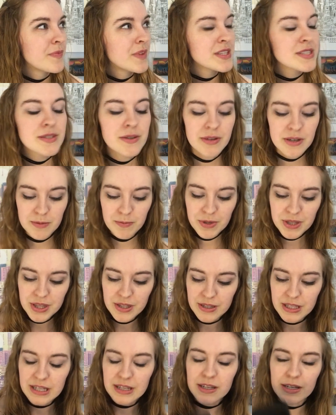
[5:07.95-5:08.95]
So I'll put the
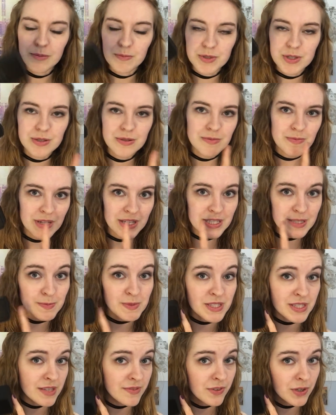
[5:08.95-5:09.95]
link up to my
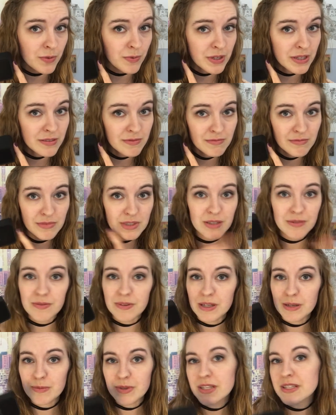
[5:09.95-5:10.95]
specific one if
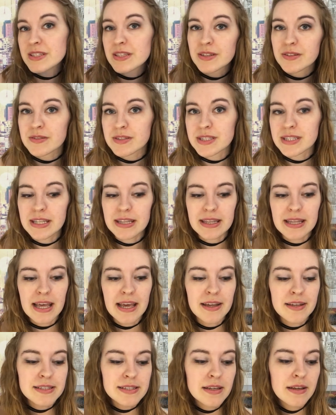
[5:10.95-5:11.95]
anybody's interested in
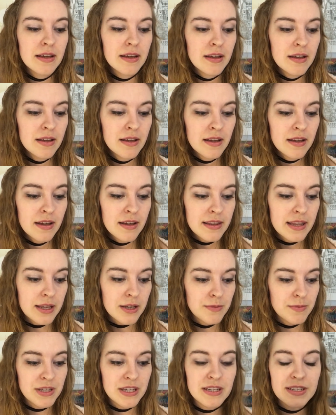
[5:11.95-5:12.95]
that.
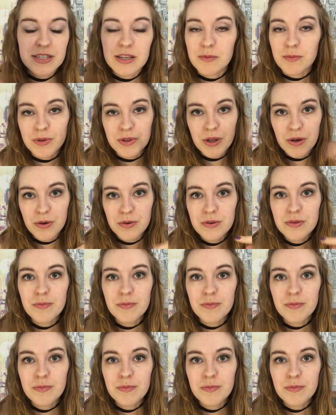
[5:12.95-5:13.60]
That'll be down below,